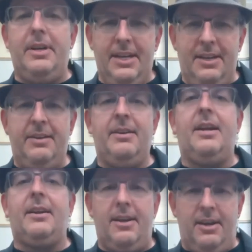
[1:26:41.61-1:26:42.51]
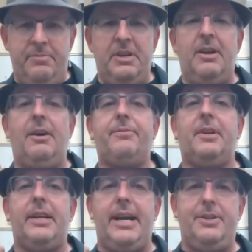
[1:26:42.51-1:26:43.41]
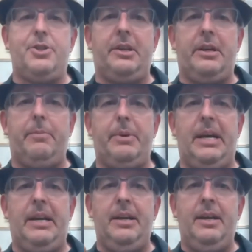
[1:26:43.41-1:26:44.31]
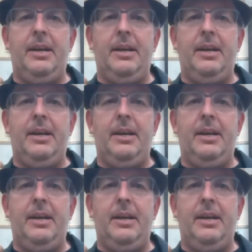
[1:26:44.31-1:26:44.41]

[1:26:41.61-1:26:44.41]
in and come in off the ledge a little bit